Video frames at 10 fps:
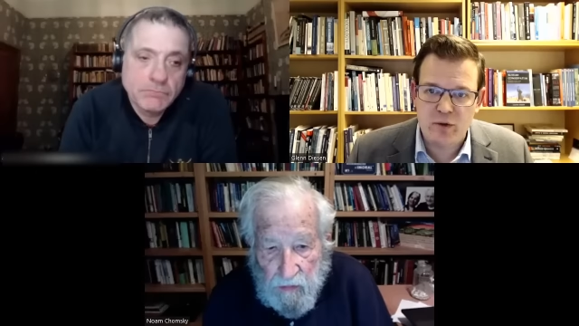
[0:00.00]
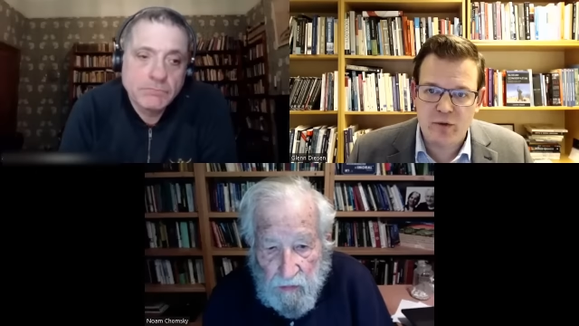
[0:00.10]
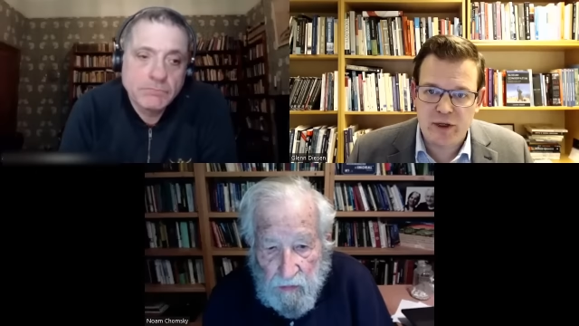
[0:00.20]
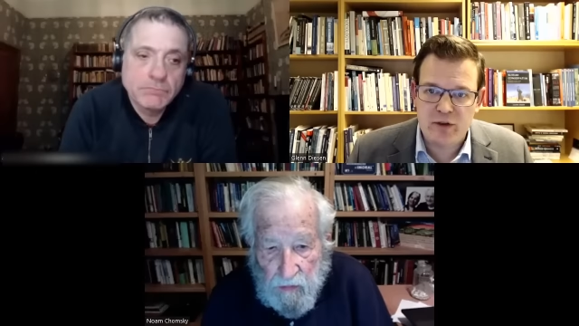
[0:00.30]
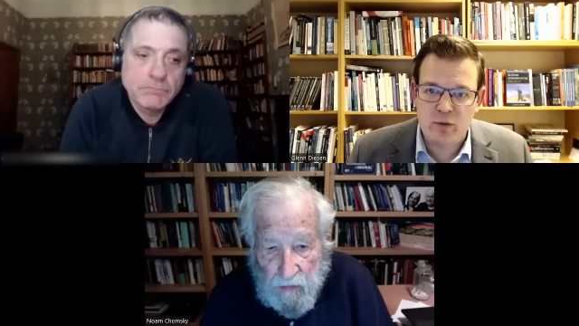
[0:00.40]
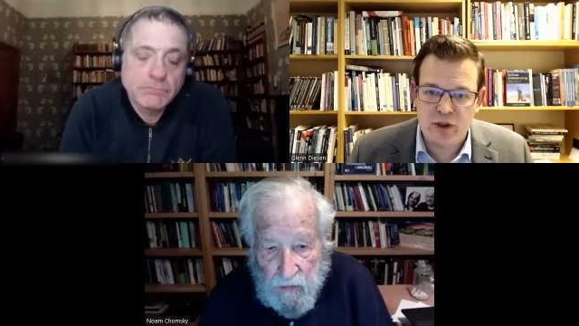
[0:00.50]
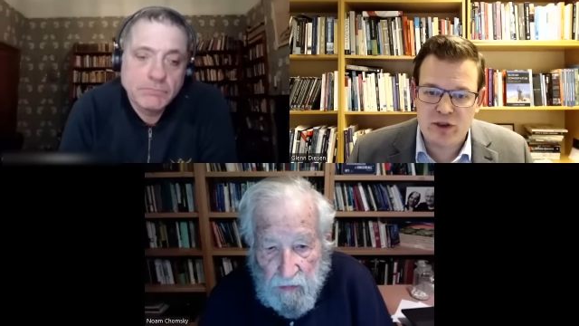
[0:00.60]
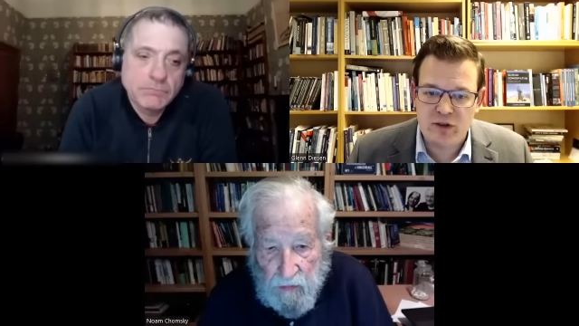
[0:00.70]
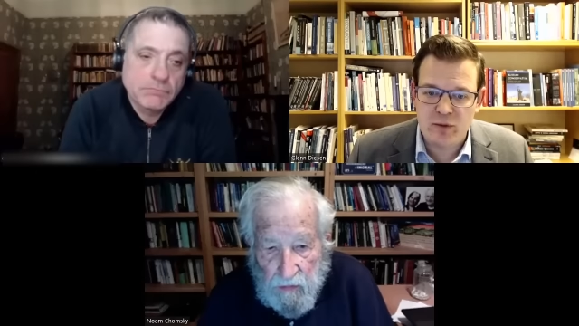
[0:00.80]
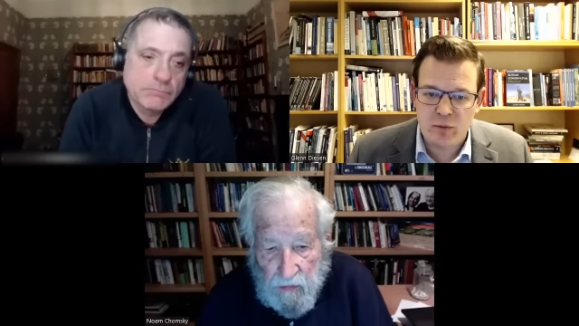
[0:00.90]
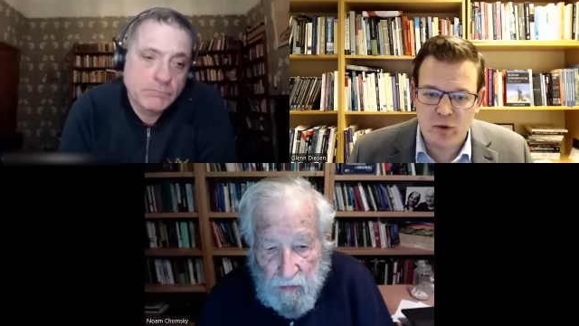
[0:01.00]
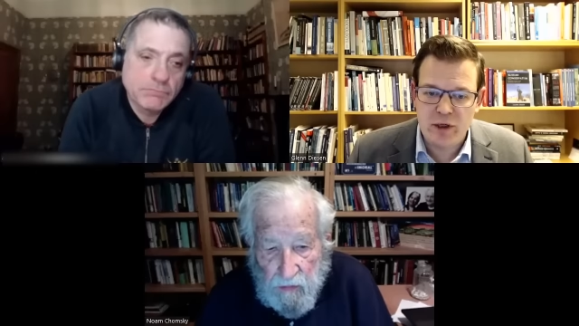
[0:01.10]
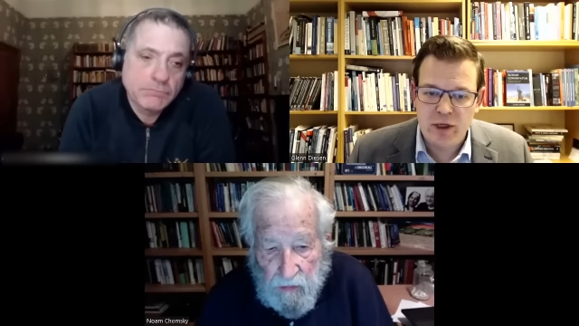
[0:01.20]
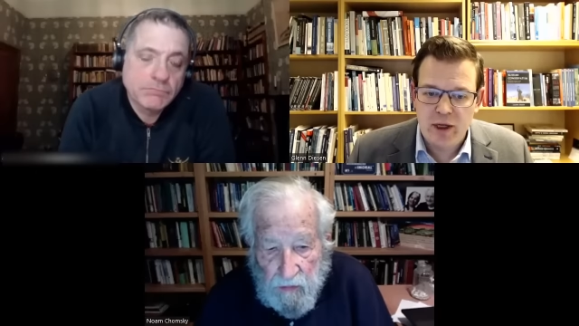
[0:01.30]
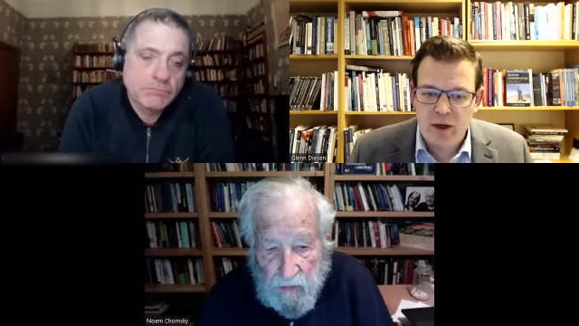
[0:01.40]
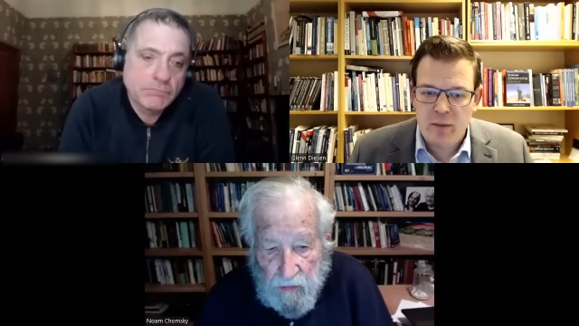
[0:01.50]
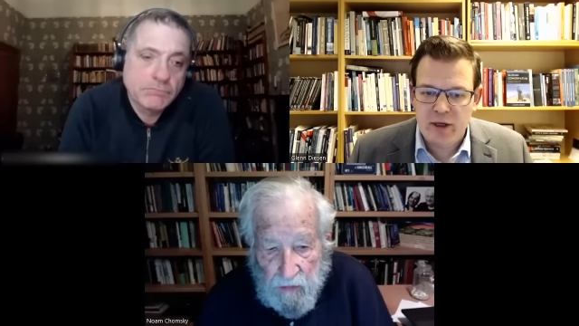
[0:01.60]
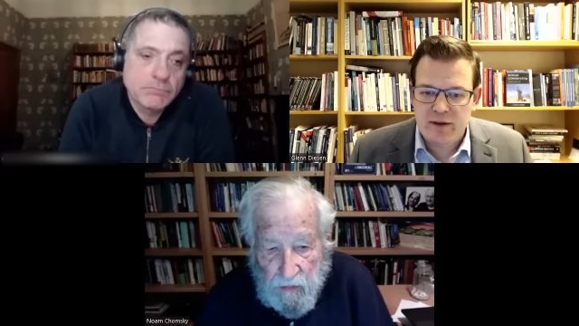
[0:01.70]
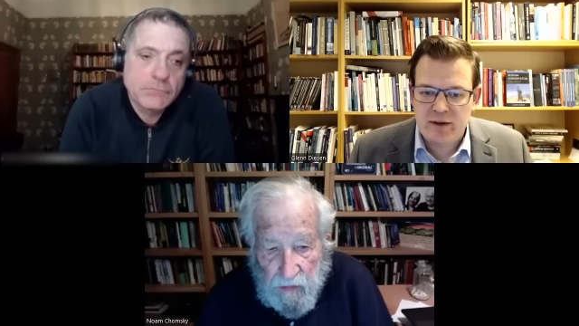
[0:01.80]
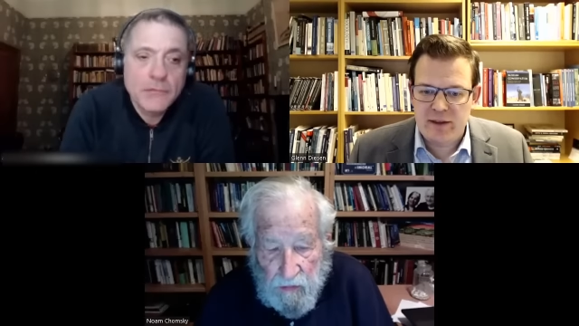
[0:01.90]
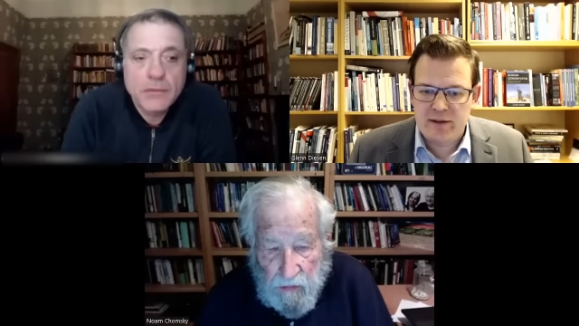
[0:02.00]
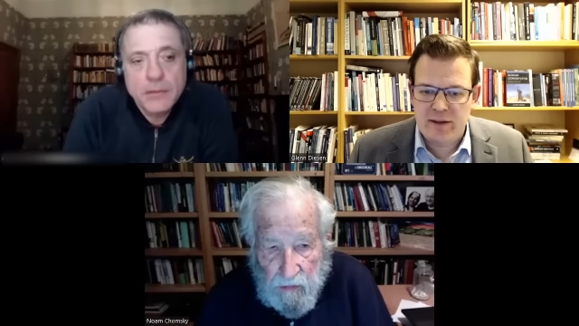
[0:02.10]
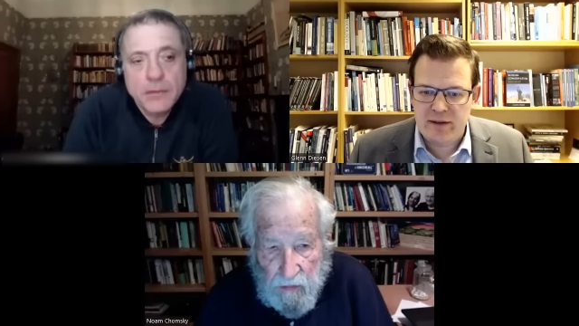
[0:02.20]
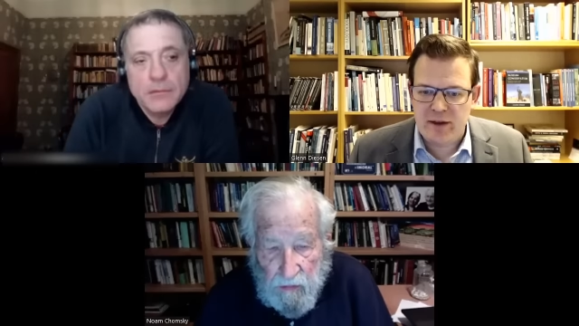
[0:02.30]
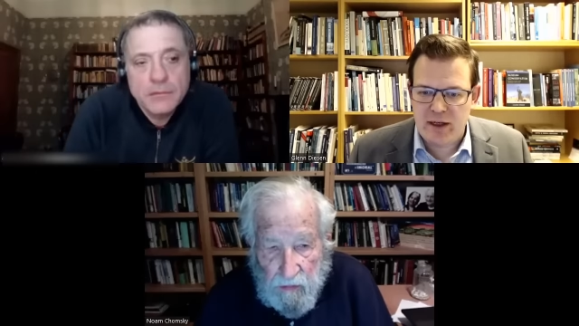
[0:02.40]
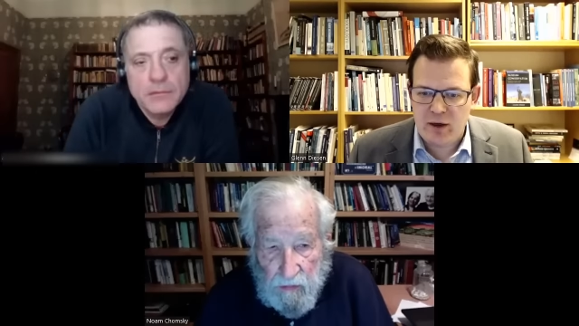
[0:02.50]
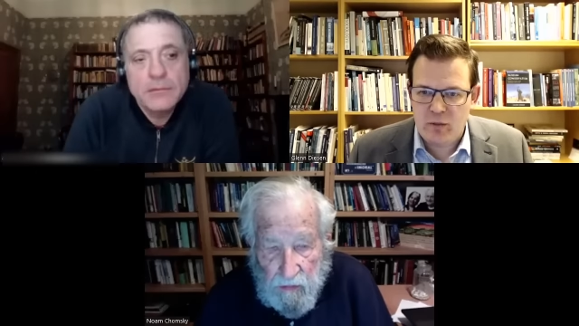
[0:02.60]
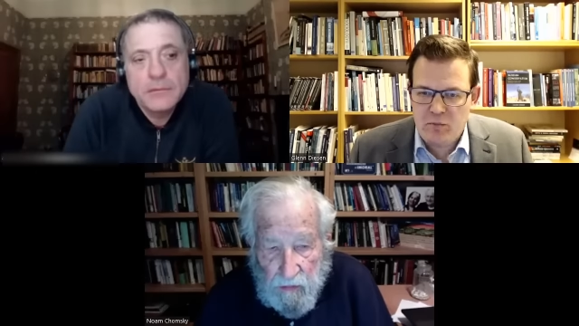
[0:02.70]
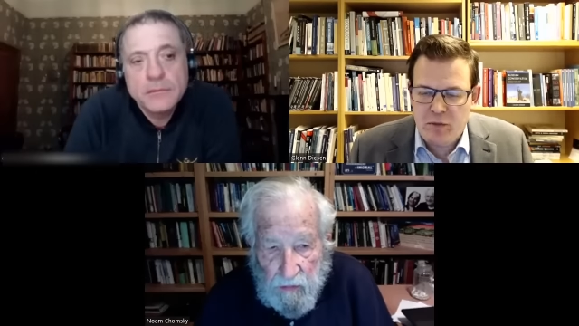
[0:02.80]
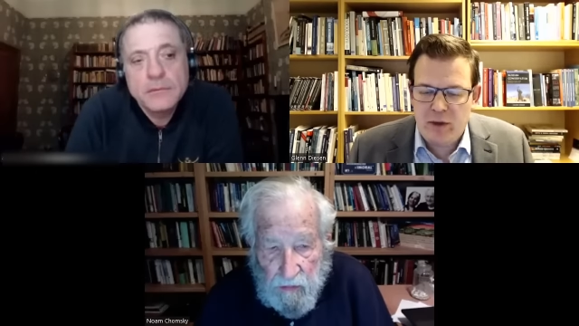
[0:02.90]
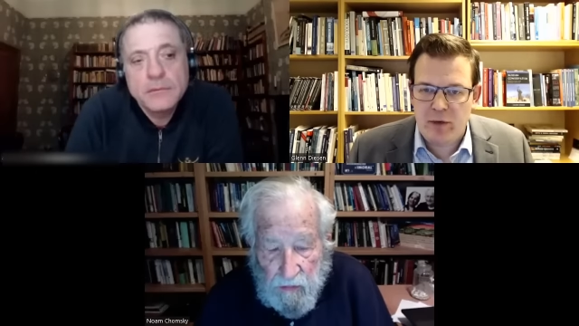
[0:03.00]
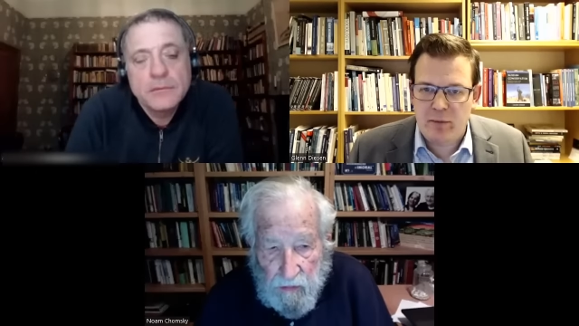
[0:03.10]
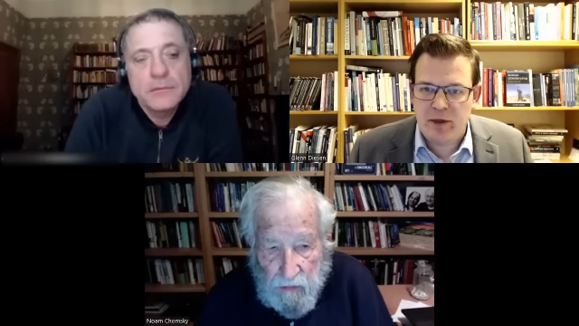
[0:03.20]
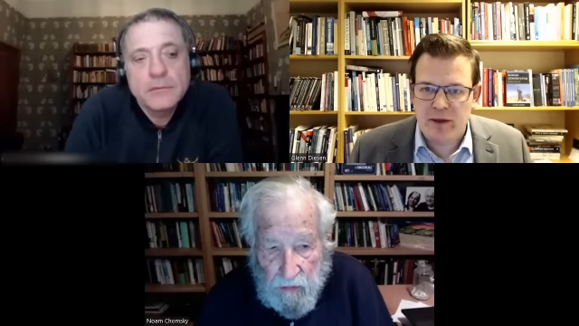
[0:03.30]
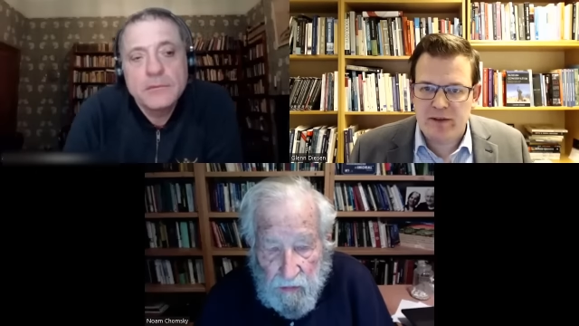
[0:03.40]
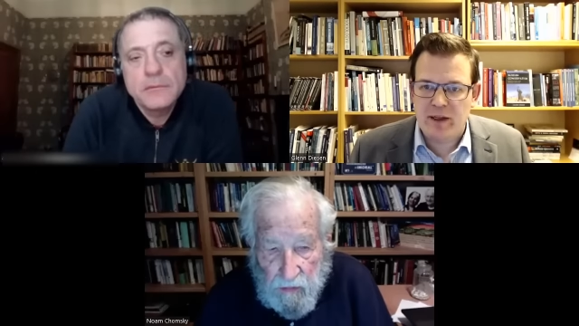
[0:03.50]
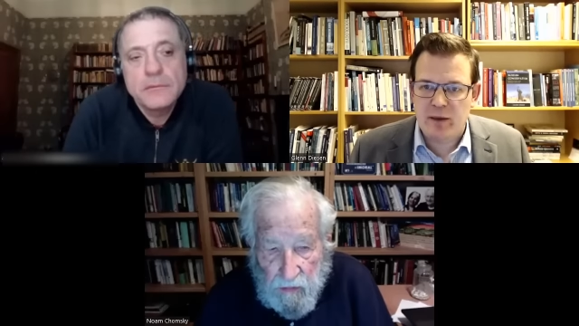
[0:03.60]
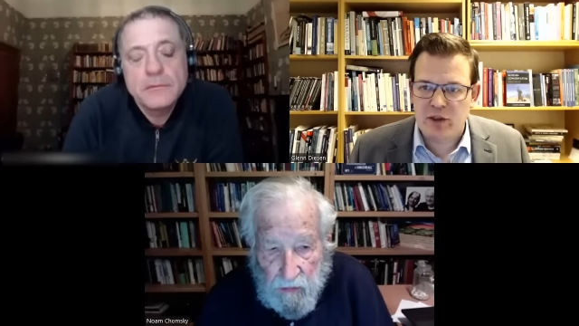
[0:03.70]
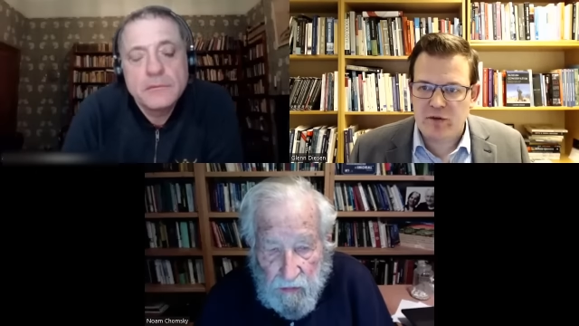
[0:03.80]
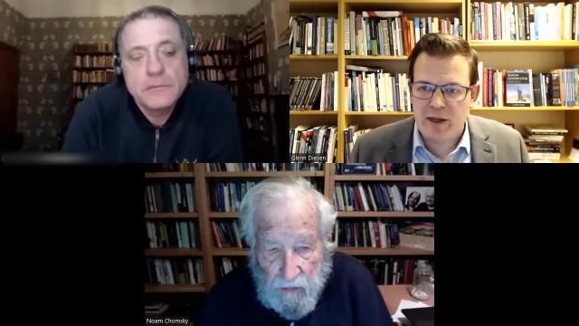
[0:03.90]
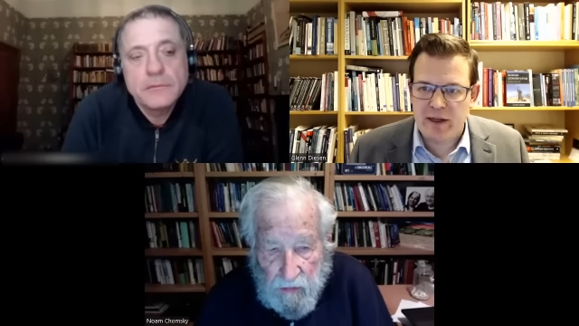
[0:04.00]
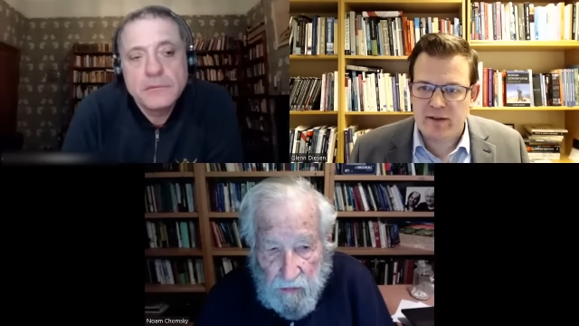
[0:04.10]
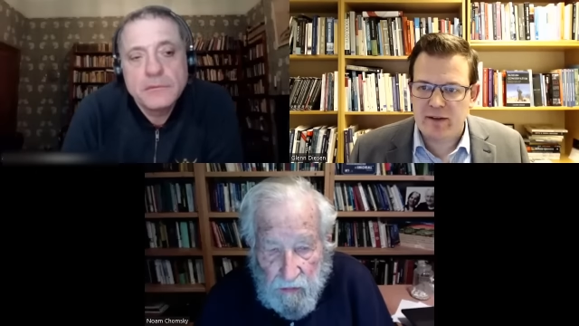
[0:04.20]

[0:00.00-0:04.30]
Speaker 1: to fight Russia some more. But th- these are now, in my opinion, established facts.